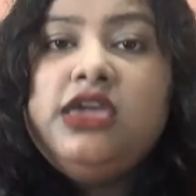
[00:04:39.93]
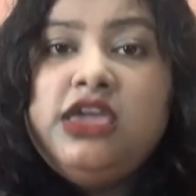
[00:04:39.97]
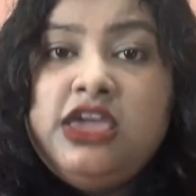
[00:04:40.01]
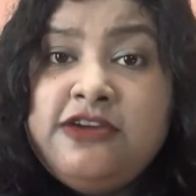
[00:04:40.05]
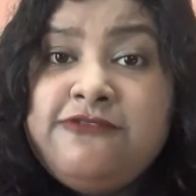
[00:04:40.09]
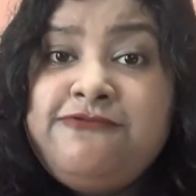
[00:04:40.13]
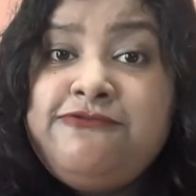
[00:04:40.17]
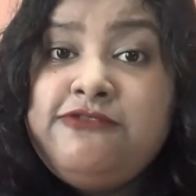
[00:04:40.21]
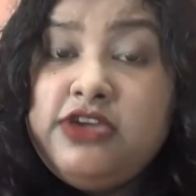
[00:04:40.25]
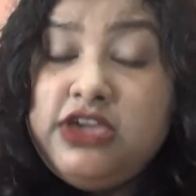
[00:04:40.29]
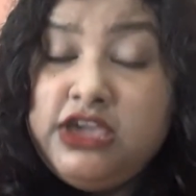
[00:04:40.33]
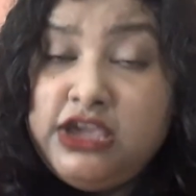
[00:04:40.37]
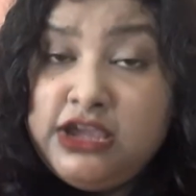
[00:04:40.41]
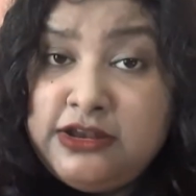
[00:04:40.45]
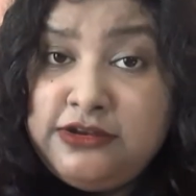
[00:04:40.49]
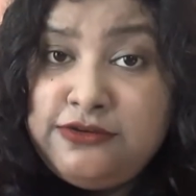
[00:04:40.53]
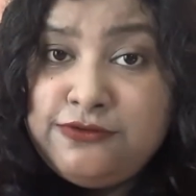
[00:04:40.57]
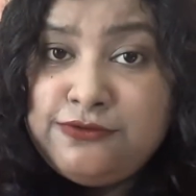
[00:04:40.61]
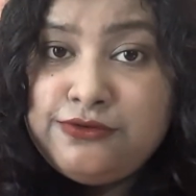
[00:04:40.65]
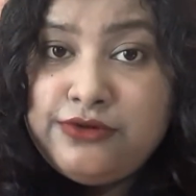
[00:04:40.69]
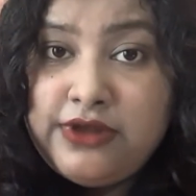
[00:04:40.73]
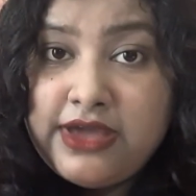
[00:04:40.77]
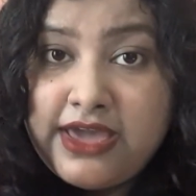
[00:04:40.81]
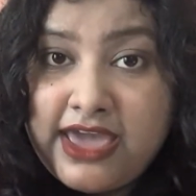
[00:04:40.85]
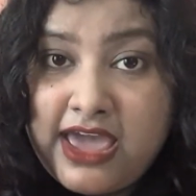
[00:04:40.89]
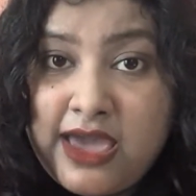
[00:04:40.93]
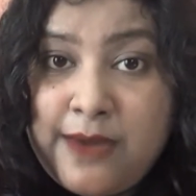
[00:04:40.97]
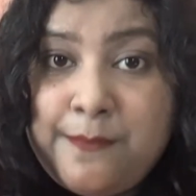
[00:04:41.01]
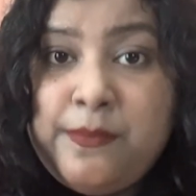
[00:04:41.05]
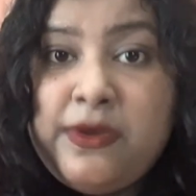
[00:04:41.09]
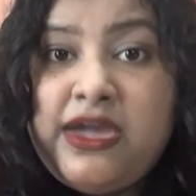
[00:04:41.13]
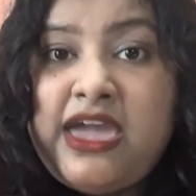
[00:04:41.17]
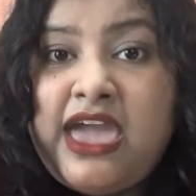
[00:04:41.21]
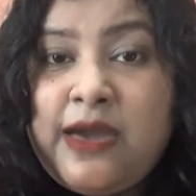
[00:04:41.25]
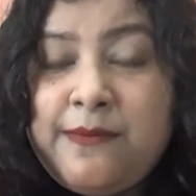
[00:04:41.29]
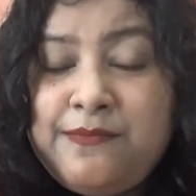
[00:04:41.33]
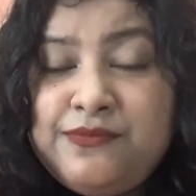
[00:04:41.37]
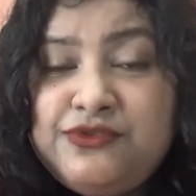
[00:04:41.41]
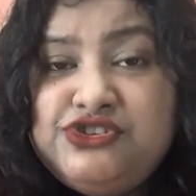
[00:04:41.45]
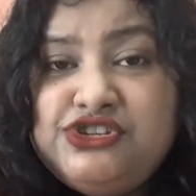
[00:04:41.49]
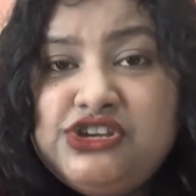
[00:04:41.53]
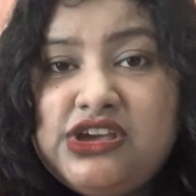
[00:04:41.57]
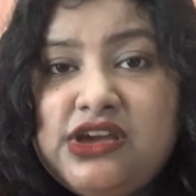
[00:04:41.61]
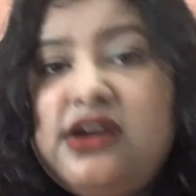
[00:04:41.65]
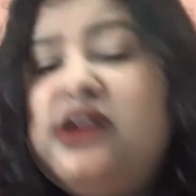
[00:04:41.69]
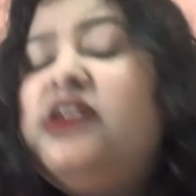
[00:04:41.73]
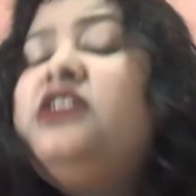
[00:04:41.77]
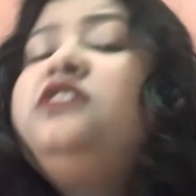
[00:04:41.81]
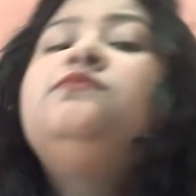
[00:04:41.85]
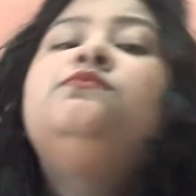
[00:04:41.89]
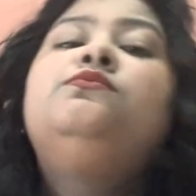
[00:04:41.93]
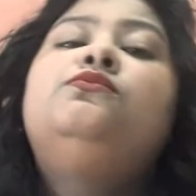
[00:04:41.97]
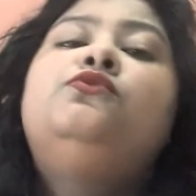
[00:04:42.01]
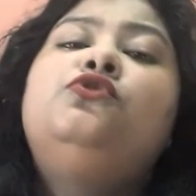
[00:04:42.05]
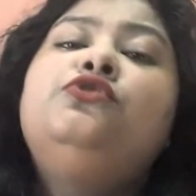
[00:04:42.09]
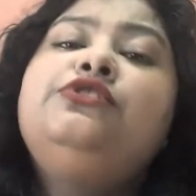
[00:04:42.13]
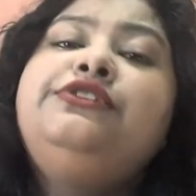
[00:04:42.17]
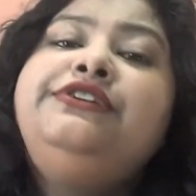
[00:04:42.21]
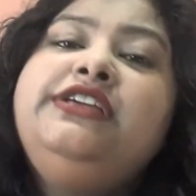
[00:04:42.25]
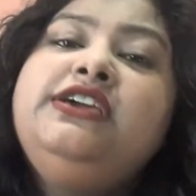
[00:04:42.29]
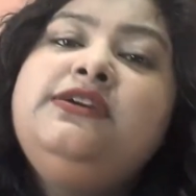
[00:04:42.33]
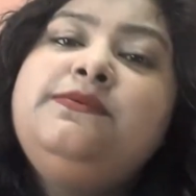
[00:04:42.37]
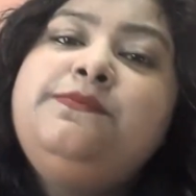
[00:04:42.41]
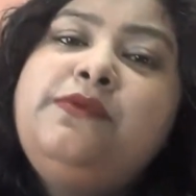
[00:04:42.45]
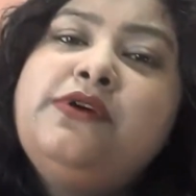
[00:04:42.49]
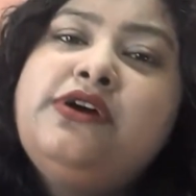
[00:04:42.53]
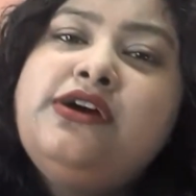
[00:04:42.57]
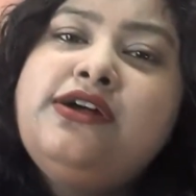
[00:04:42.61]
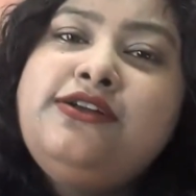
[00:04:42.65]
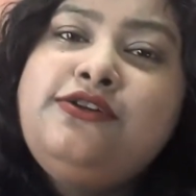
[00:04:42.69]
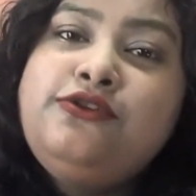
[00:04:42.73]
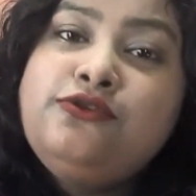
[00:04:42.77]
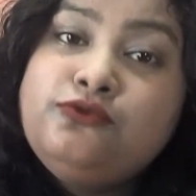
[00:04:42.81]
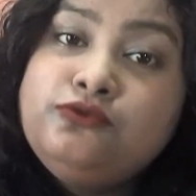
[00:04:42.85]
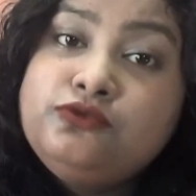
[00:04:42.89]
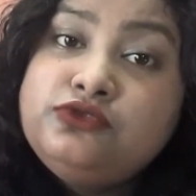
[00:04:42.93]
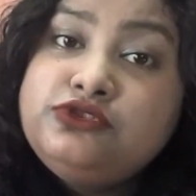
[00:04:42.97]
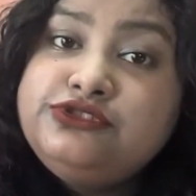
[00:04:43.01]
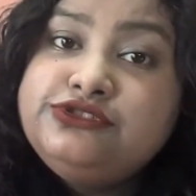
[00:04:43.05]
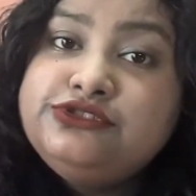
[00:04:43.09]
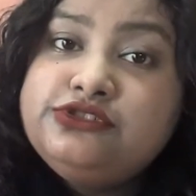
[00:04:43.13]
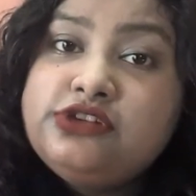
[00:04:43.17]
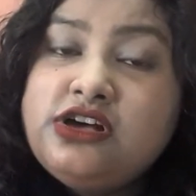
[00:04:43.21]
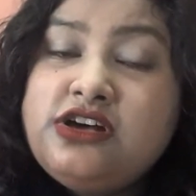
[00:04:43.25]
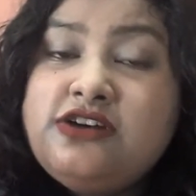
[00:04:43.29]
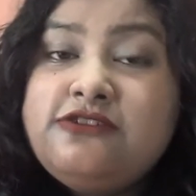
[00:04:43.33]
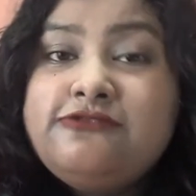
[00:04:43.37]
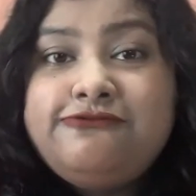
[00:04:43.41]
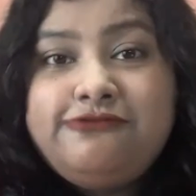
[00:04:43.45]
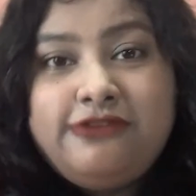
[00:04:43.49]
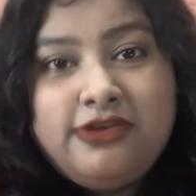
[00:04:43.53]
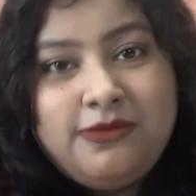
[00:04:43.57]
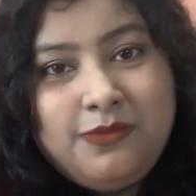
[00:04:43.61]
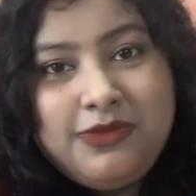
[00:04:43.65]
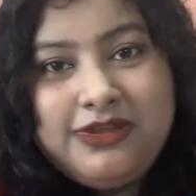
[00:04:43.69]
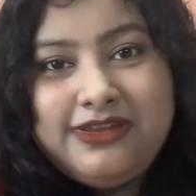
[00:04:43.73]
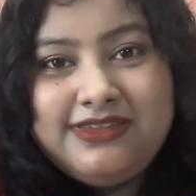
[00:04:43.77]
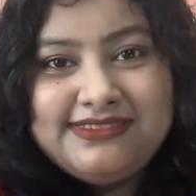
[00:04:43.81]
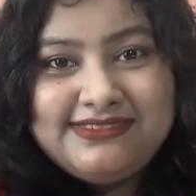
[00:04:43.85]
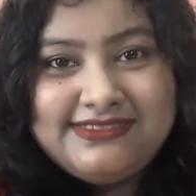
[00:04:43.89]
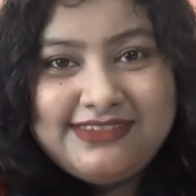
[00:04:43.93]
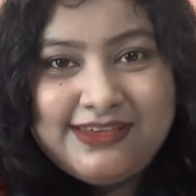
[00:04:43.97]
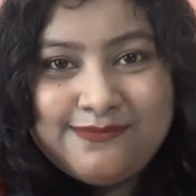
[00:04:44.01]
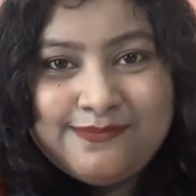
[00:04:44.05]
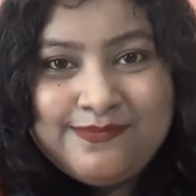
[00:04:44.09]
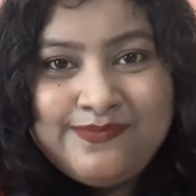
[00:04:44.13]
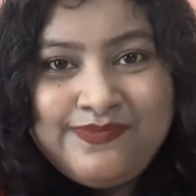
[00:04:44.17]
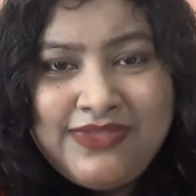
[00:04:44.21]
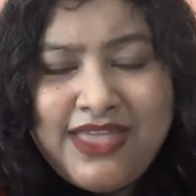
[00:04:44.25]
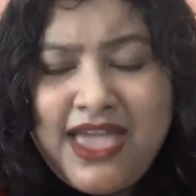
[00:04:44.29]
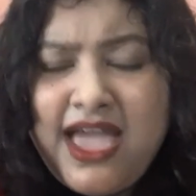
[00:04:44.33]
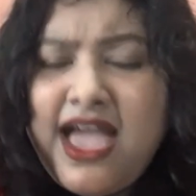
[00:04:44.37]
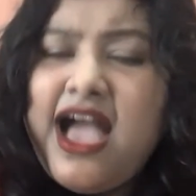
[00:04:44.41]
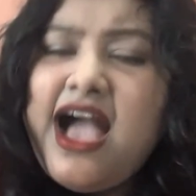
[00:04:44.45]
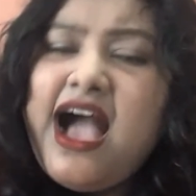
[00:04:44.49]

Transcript: if it would have captured more deeper notes of feminism.